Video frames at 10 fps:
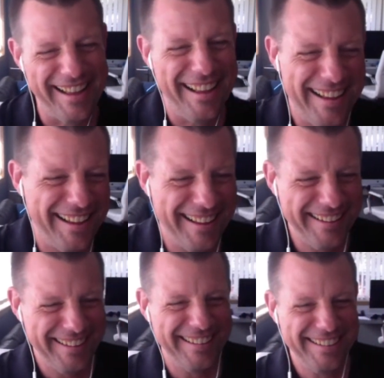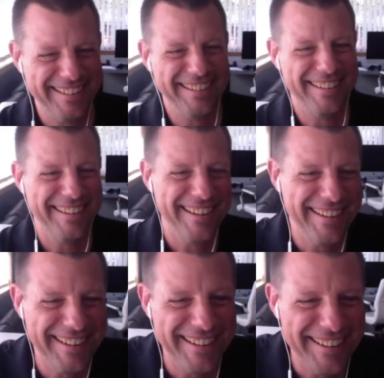
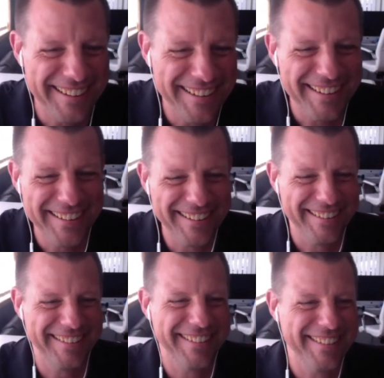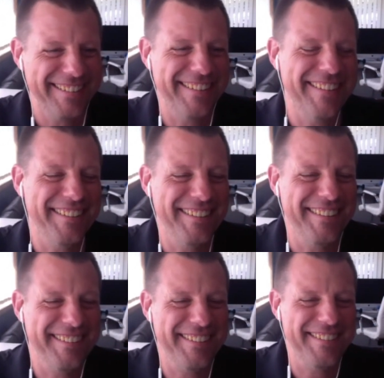
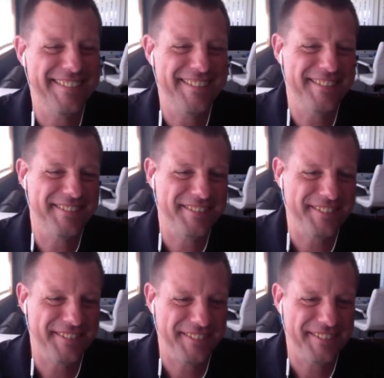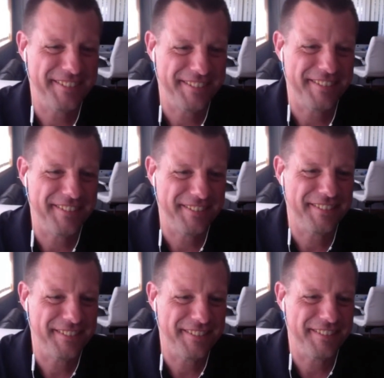
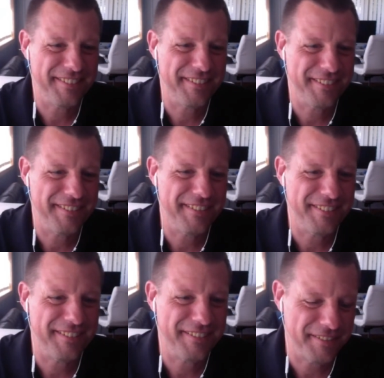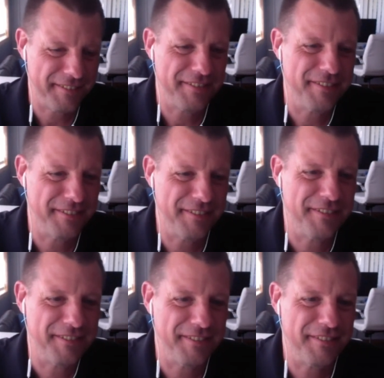
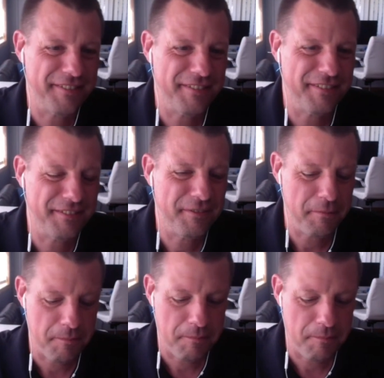No words are spoken by the person on screen.